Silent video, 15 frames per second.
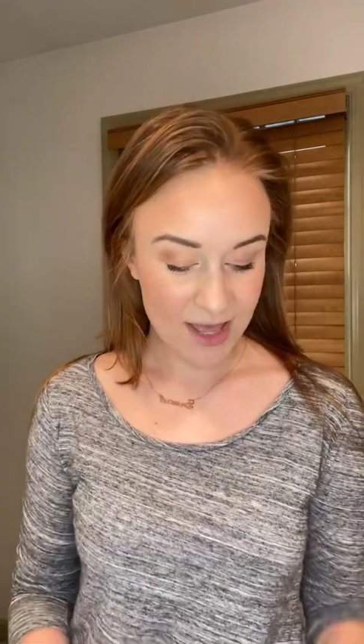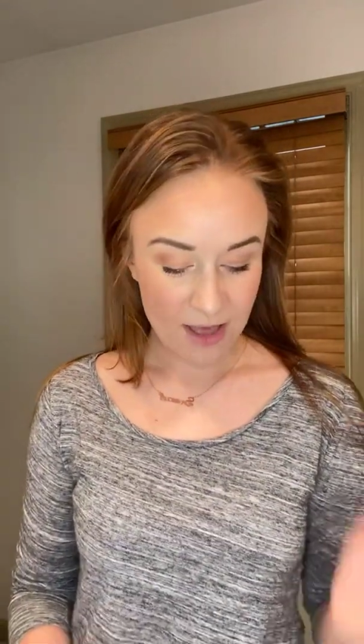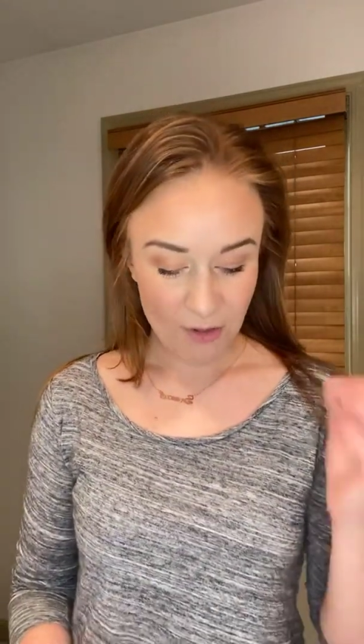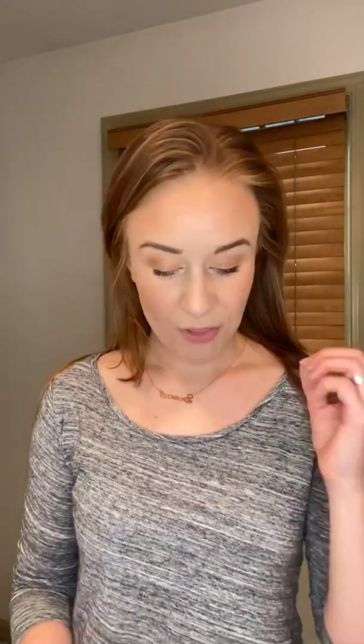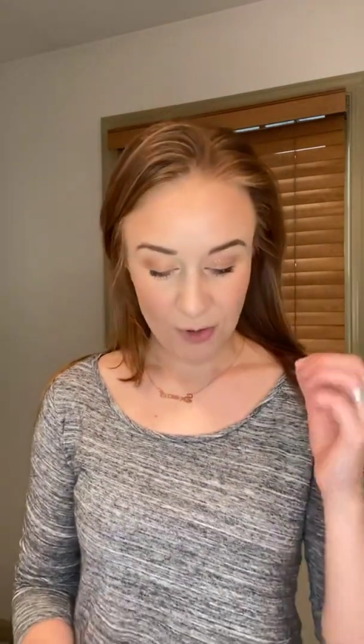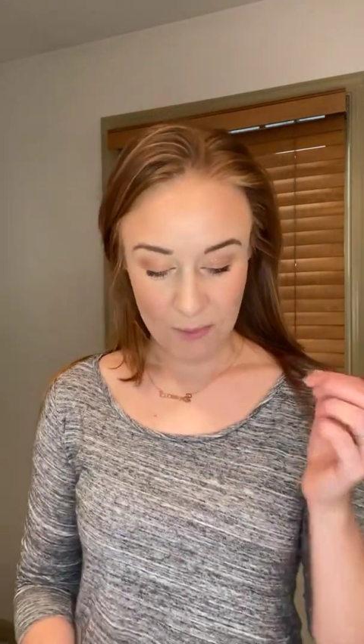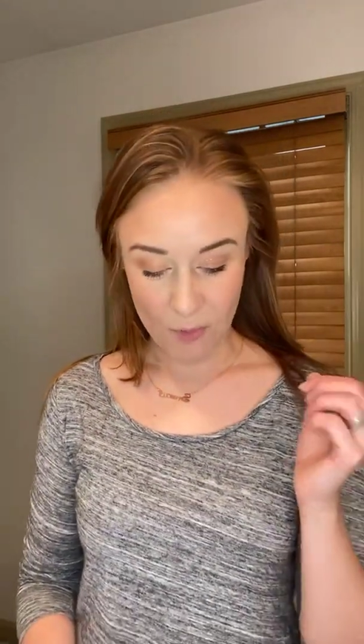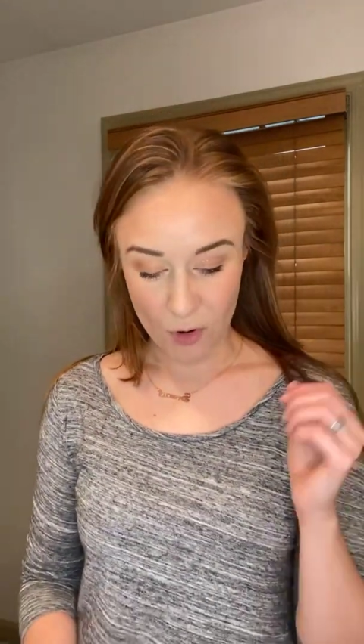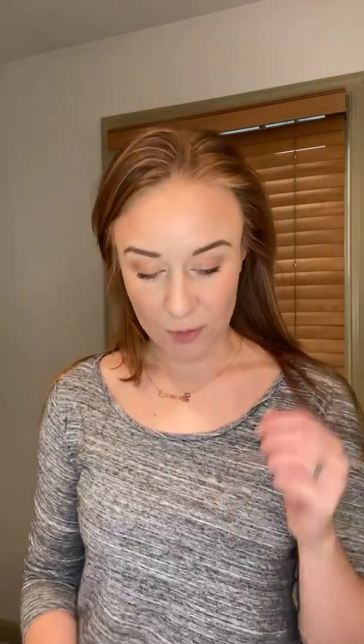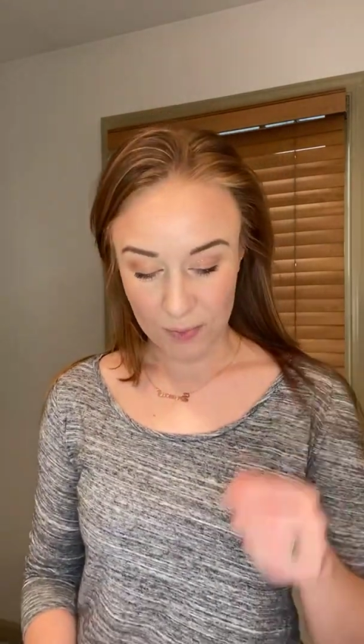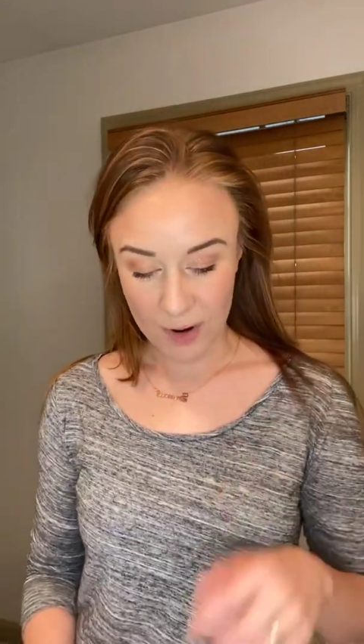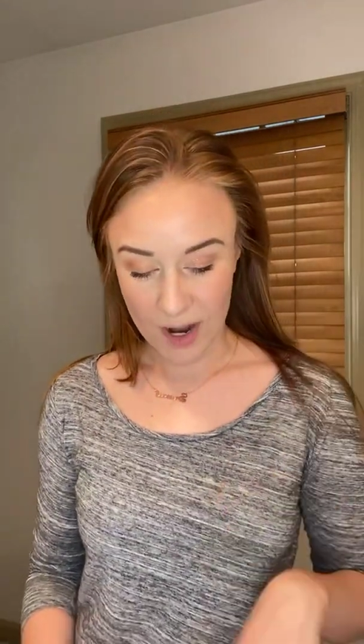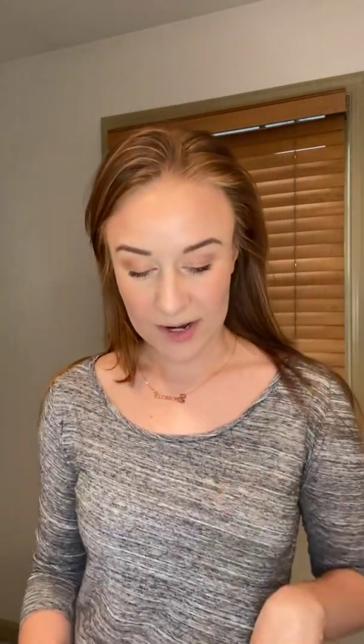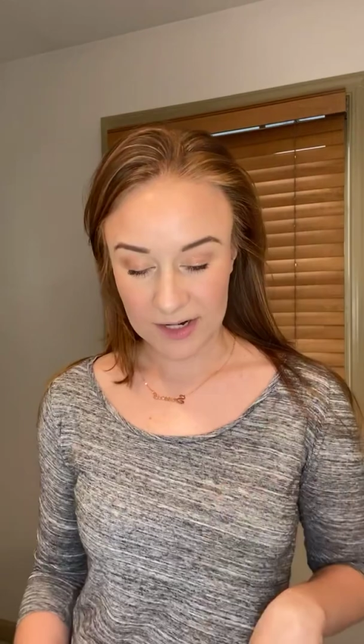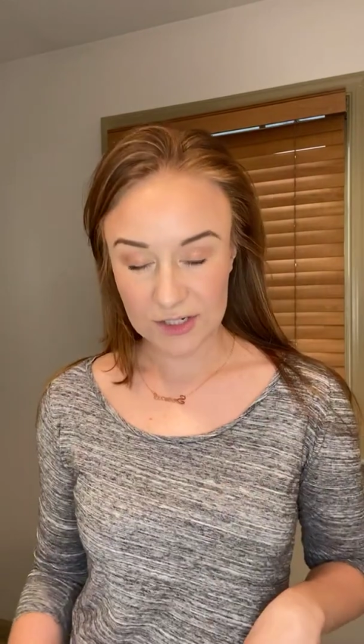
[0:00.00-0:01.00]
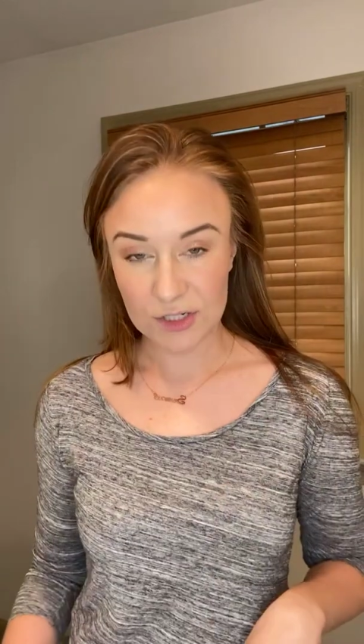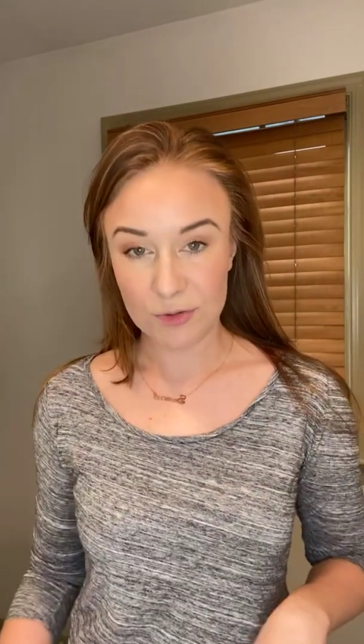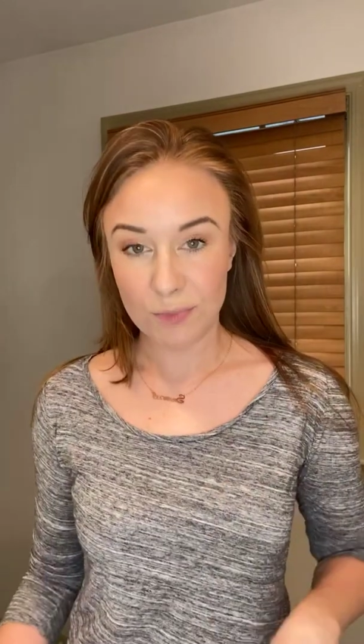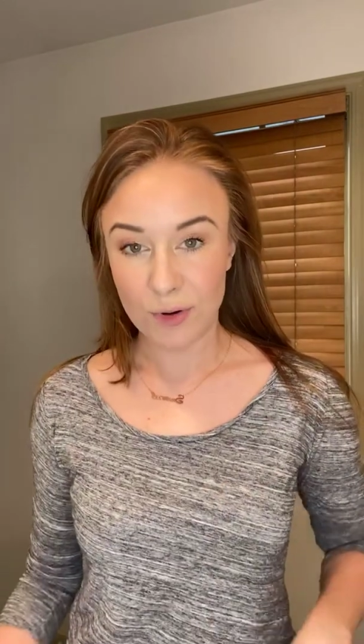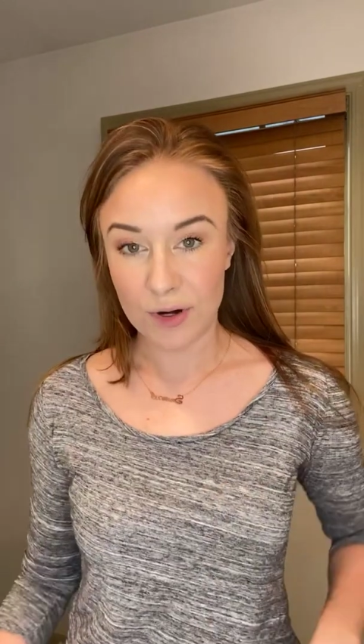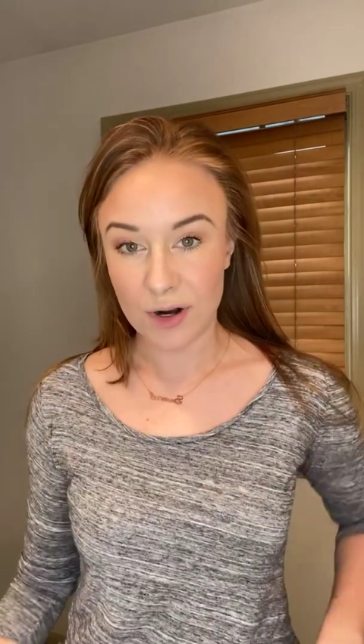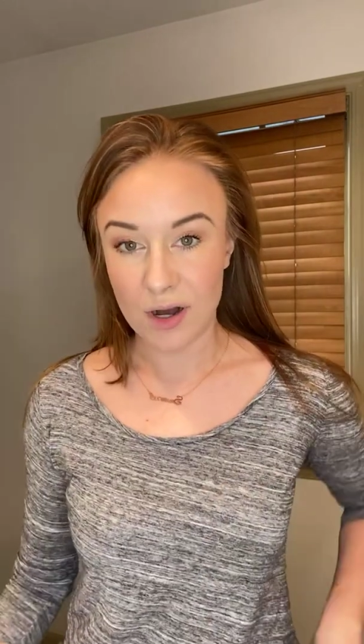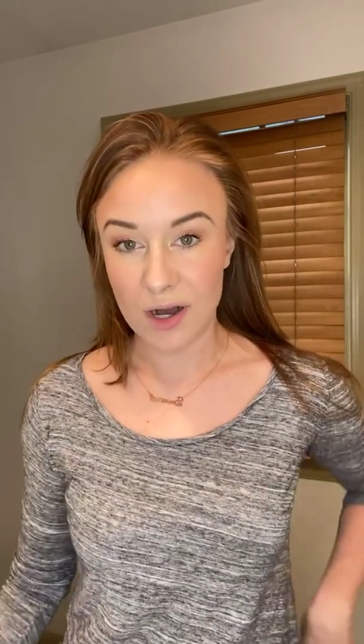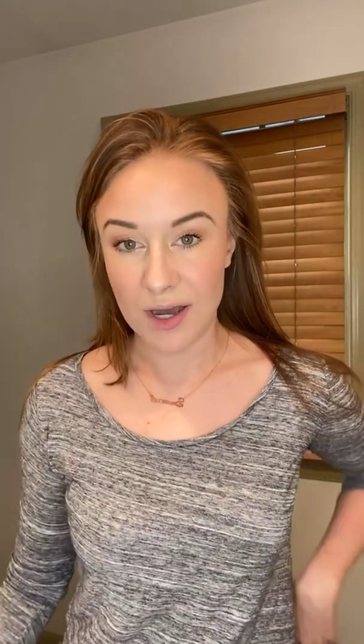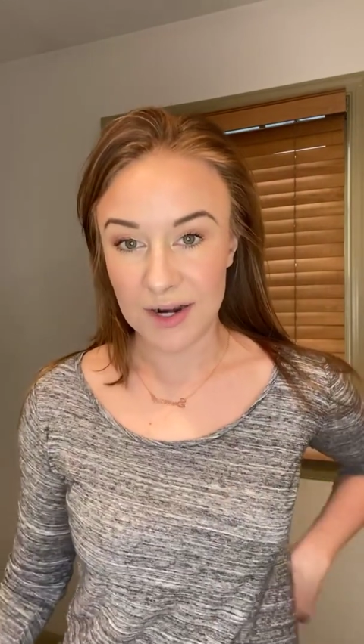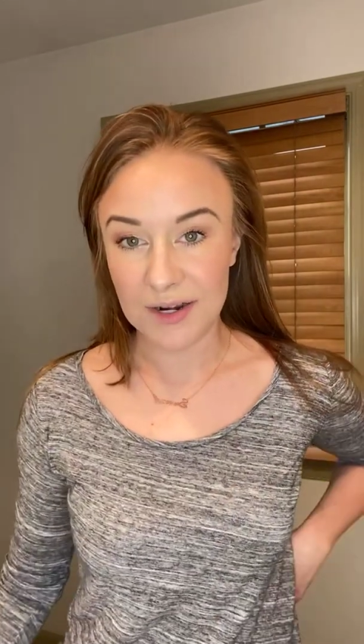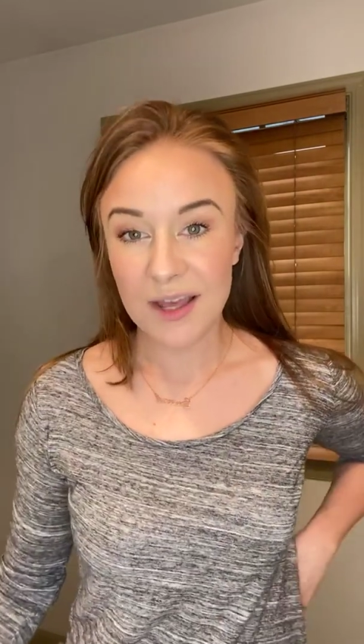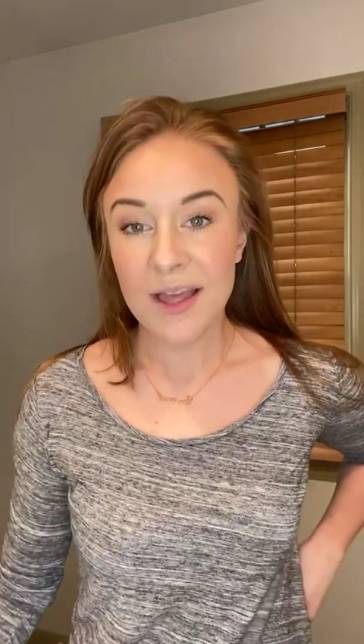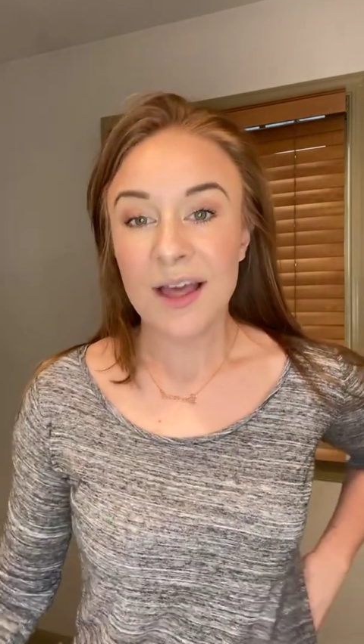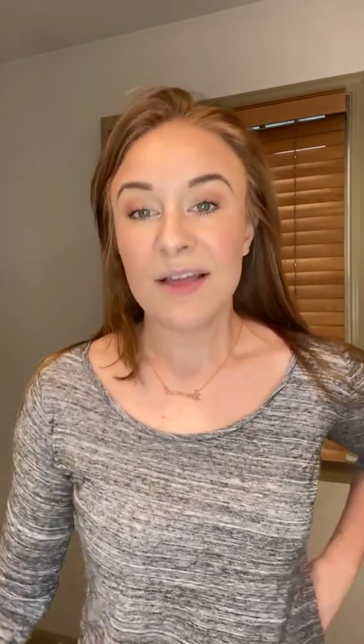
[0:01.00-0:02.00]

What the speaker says: the more product you put on,